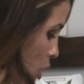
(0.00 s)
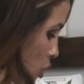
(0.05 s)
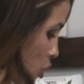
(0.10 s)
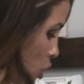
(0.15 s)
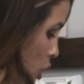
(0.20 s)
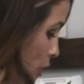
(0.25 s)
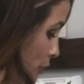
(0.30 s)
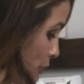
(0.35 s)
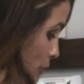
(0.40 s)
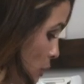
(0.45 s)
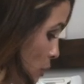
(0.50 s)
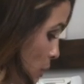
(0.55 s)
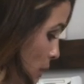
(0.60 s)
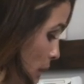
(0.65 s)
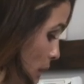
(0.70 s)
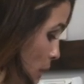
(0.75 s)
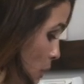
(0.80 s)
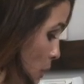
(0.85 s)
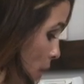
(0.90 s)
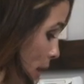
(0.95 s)
So if you
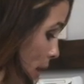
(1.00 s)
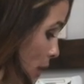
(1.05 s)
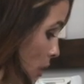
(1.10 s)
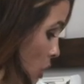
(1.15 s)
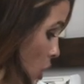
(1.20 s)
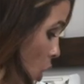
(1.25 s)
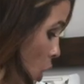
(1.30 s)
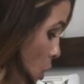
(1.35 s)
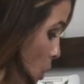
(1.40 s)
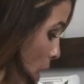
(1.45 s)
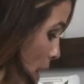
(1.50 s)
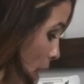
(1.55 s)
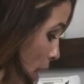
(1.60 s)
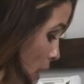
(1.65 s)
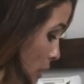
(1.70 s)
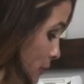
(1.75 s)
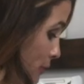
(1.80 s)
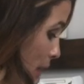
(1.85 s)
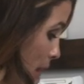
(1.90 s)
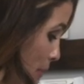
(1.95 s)
really want to know what
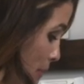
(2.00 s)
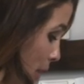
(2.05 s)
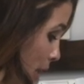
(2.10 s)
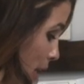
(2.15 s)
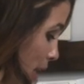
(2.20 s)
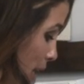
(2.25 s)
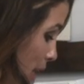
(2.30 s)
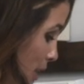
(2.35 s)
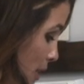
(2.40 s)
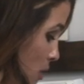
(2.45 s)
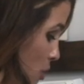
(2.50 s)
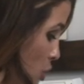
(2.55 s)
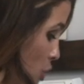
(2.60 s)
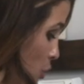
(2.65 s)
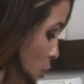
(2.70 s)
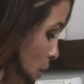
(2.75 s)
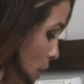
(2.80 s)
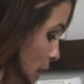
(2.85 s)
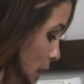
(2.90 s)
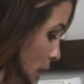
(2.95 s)
kind of fabric it is, you
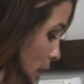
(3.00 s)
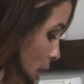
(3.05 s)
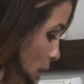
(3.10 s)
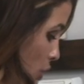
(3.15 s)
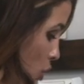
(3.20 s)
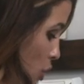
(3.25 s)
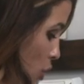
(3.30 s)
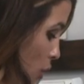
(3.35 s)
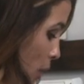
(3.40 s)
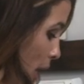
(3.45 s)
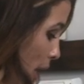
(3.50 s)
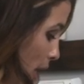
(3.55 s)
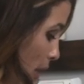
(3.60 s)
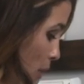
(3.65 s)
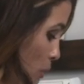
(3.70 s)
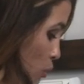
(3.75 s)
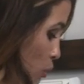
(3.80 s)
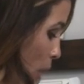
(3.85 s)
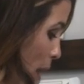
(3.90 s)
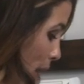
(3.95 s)
really need to like
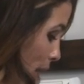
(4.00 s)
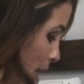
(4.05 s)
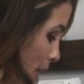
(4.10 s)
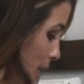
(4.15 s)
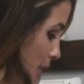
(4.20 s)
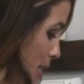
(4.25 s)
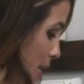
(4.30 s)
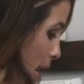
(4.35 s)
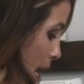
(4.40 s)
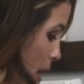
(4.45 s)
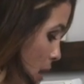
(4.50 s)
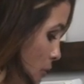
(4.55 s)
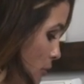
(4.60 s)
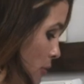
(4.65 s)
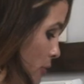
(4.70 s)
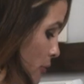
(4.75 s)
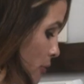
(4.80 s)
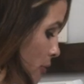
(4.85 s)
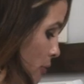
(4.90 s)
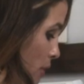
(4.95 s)
write it down
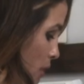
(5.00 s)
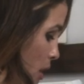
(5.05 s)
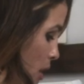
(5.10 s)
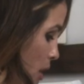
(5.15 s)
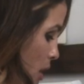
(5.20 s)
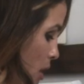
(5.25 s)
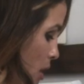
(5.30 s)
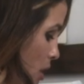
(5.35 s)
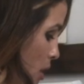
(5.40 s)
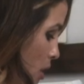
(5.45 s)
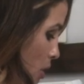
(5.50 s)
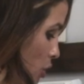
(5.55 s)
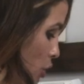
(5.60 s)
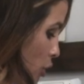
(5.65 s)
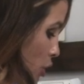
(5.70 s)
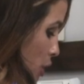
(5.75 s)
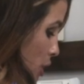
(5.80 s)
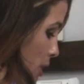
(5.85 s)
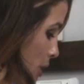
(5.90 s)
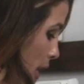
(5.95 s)

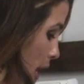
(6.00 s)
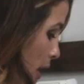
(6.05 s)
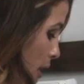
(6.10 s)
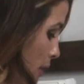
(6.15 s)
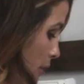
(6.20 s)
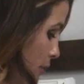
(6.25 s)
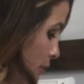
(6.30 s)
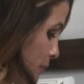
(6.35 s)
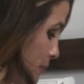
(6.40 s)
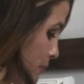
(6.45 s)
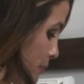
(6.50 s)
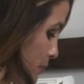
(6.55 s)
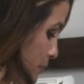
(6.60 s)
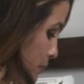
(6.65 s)
yourself.